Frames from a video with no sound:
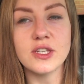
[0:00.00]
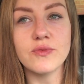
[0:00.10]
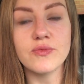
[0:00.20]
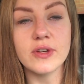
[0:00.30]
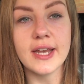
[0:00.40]

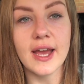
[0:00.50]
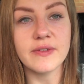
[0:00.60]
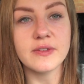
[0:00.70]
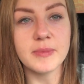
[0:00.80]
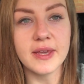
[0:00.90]
You really
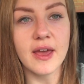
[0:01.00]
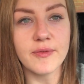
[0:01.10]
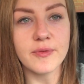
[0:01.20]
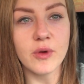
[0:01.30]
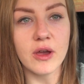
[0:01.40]
have to be
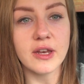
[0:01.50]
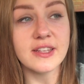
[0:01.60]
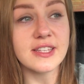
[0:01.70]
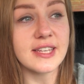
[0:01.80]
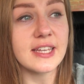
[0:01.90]
careful going
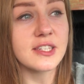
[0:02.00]
in the sea.